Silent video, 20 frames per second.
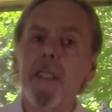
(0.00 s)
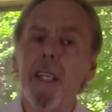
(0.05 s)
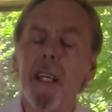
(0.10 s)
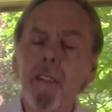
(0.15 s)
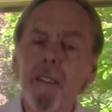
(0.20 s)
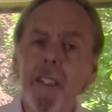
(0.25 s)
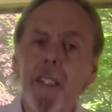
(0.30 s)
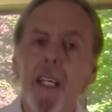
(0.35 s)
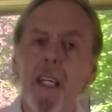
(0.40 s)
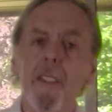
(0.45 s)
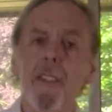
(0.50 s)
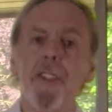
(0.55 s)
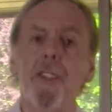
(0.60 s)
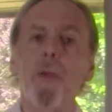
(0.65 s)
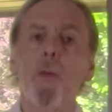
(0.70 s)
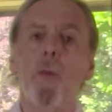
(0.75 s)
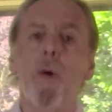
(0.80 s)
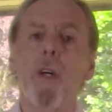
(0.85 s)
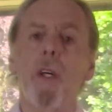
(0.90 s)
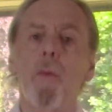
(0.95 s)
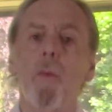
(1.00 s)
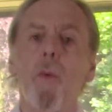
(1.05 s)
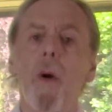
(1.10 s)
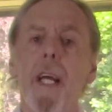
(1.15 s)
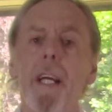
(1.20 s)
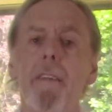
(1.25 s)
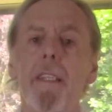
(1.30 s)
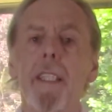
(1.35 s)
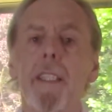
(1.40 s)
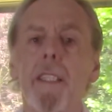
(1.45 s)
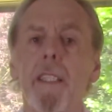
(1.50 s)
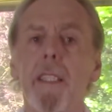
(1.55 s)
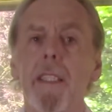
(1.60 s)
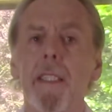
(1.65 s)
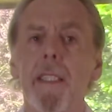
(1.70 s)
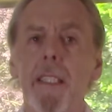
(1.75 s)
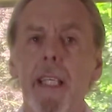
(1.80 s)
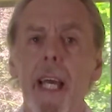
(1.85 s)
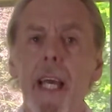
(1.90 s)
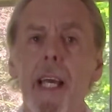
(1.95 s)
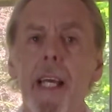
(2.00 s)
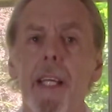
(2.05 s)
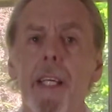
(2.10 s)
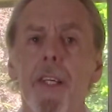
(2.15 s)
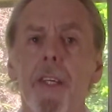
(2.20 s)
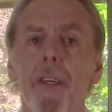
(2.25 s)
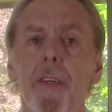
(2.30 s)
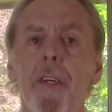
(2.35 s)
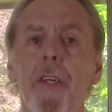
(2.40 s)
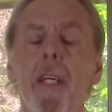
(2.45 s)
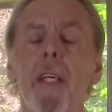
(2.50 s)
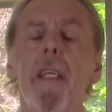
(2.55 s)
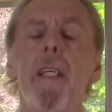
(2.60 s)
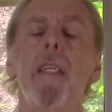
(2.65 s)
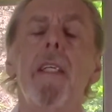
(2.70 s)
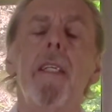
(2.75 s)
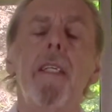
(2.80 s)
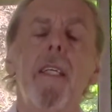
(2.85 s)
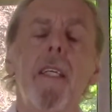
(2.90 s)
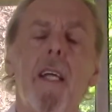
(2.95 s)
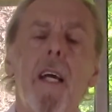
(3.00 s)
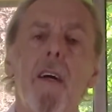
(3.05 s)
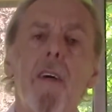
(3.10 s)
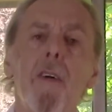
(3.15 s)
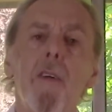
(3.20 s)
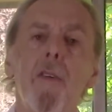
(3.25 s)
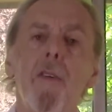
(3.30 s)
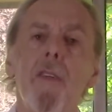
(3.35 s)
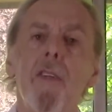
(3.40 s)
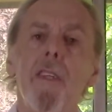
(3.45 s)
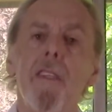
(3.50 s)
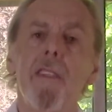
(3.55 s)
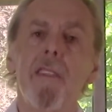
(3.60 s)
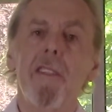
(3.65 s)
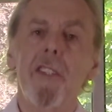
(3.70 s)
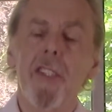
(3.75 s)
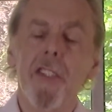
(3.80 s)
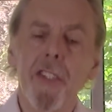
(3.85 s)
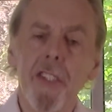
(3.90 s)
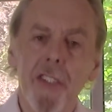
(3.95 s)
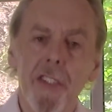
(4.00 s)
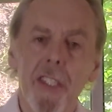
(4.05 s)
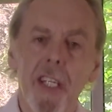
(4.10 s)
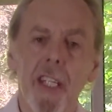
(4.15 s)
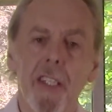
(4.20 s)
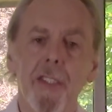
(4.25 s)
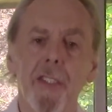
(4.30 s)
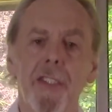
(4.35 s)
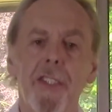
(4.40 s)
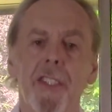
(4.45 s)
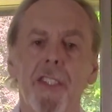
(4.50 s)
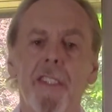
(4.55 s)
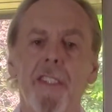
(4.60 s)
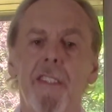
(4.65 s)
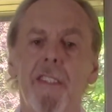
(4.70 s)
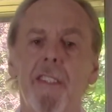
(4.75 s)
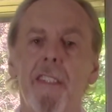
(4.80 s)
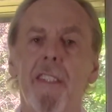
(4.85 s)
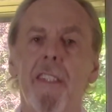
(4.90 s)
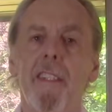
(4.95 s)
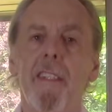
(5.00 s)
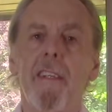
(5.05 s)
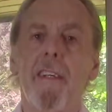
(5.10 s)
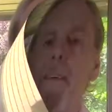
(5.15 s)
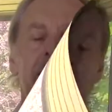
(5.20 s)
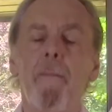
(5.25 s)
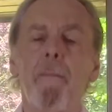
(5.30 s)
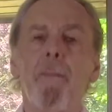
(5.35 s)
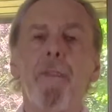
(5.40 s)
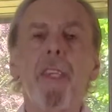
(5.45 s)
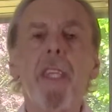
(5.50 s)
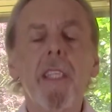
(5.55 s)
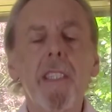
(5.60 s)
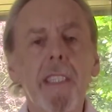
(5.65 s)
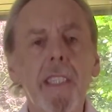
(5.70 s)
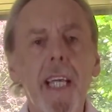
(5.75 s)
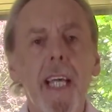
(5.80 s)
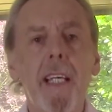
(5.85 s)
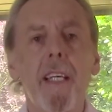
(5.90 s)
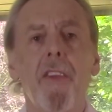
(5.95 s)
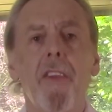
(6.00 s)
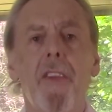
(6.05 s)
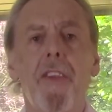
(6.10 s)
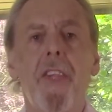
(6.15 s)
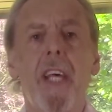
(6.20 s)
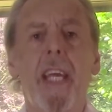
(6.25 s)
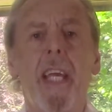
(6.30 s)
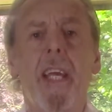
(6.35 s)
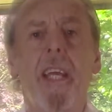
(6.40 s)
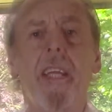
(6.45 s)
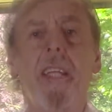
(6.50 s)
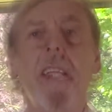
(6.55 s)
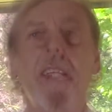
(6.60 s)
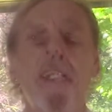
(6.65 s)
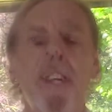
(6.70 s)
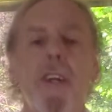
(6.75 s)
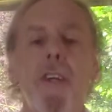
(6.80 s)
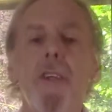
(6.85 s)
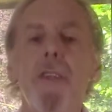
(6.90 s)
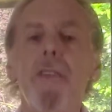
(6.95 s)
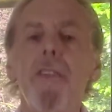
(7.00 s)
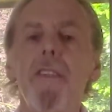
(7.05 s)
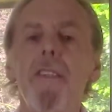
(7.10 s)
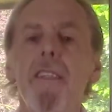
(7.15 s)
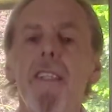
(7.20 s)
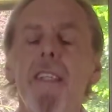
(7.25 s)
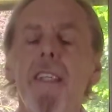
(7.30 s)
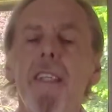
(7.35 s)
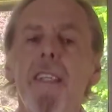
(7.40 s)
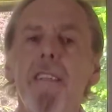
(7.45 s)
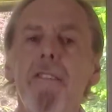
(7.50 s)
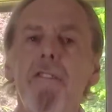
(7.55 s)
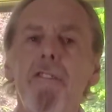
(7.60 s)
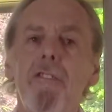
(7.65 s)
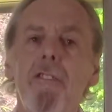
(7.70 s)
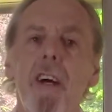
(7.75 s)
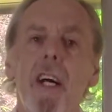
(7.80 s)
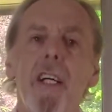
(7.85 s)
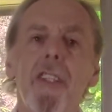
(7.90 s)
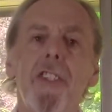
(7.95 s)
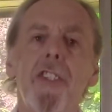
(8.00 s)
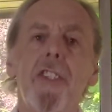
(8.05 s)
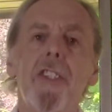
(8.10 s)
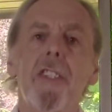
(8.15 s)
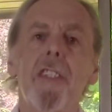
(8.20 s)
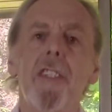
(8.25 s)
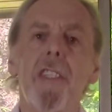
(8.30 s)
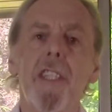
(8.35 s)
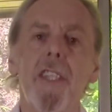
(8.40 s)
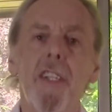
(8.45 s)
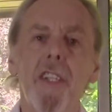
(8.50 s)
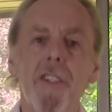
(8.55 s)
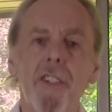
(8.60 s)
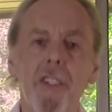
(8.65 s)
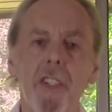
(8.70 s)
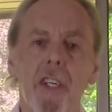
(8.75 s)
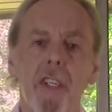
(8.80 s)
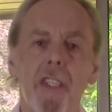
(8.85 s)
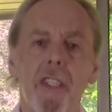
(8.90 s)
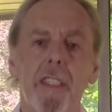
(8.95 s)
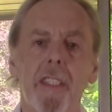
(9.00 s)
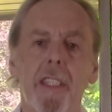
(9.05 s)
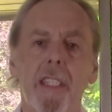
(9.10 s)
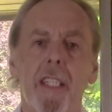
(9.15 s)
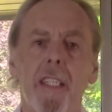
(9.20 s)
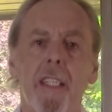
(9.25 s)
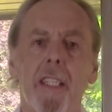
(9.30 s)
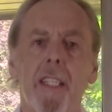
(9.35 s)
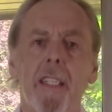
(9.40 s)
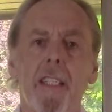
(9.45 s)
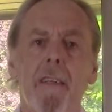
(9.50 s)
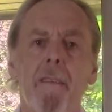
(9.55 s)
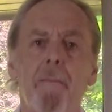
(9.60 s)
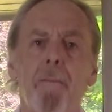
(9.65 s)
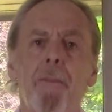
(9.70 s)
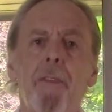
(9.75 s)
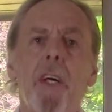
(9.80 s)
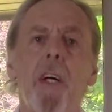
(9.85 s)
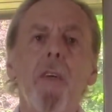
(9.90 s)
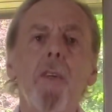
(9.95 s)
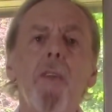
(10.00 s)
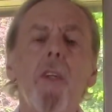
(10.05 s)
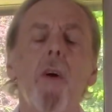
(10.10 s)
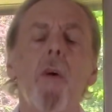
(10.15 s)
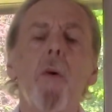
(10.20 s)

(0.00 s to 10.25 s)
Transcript: don't go to where it's going to scare you. Go to the solutions. The second thing, don't rush to the doctor. Don't